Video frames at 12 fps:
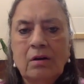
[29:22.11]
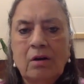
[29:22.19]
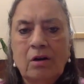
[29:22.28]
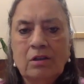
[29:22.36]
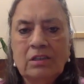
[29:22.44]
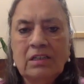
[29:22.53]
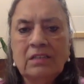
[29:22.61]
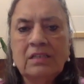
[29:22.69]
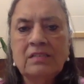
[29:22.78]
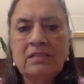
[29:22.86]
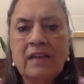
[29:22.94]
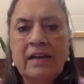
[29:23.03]
on the
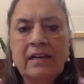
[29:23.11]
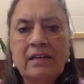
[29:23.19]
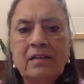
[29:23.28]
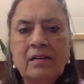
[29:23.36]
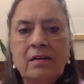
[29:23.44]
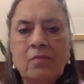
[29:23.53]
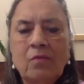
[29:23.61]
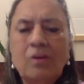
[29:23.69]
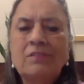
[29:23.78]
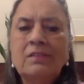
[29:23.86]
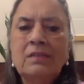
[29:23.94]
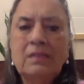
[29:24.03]
other side was
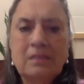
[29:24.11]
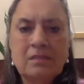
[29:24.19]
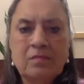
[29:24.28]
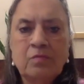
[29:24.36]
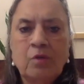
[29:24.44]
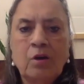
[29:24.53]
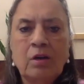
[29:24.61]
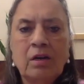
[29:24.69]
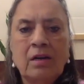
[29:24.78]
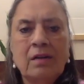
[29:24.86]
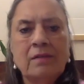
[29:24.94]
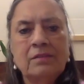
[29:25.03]
a little
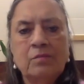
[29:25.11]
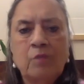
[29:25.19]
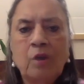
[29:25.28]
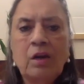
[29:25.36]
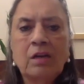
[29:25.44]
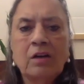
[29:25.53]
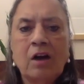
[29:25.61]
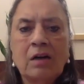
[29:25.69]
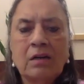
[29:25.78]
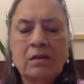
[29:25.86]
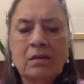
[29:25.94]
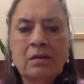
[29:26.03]
smaller
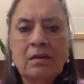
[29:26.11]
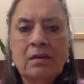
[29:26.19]
garden,